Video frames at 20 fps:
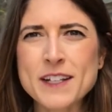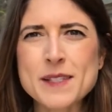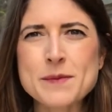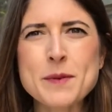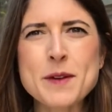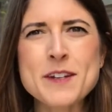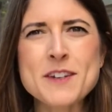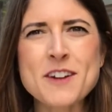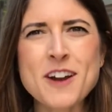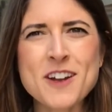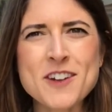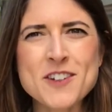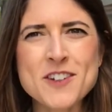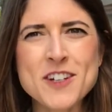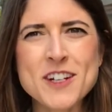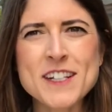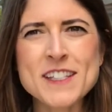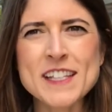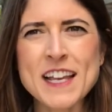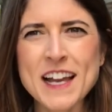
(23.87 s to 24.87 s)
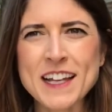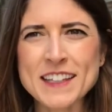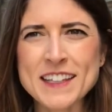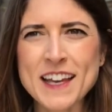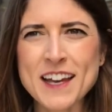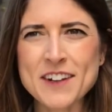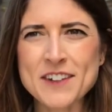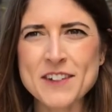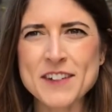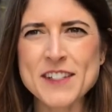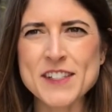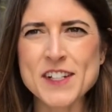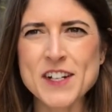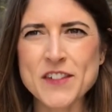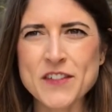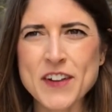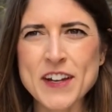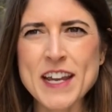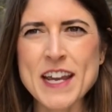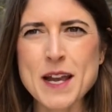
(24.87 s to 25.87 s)
but not sure exactly how to reserve
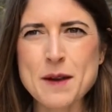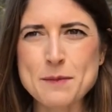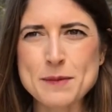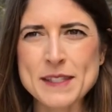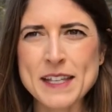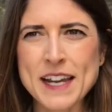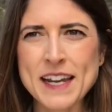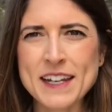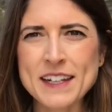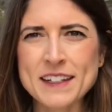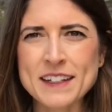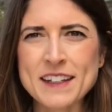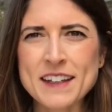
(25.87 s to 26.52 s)
a campsite?